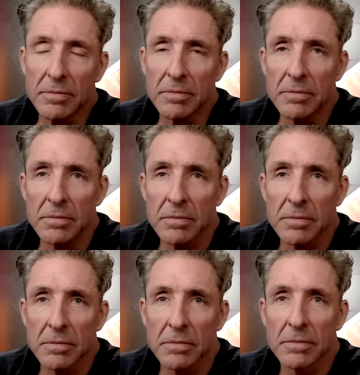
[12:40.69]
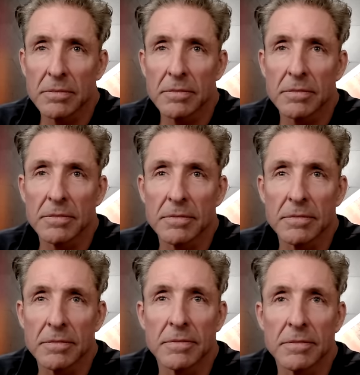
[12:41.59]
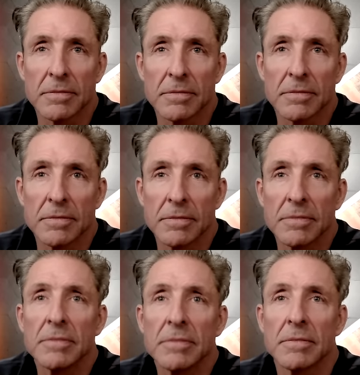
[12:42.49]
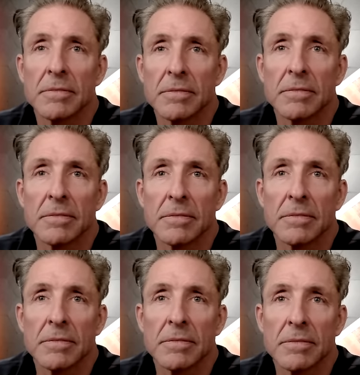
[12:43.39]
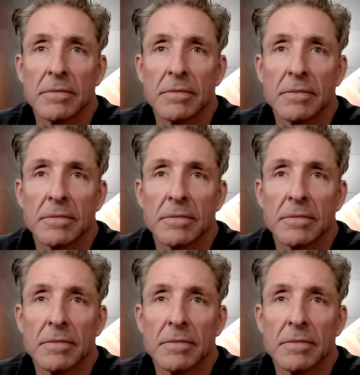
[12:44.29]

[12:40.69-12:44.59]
(not speaking)